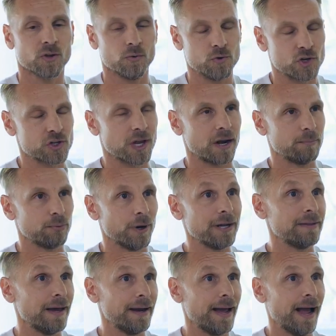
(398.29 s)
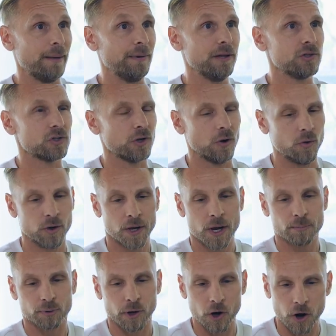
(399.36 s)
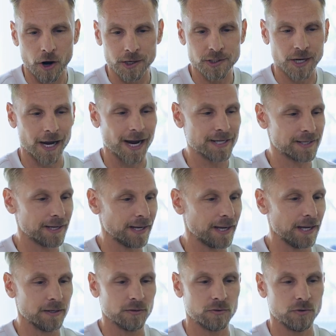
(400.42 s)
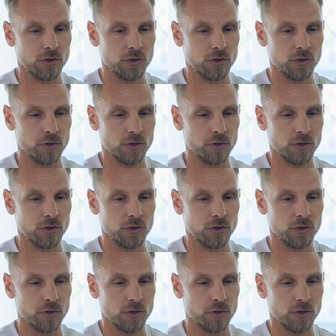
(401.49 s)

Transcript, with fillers: We just got to break that habit. So prioritizing it,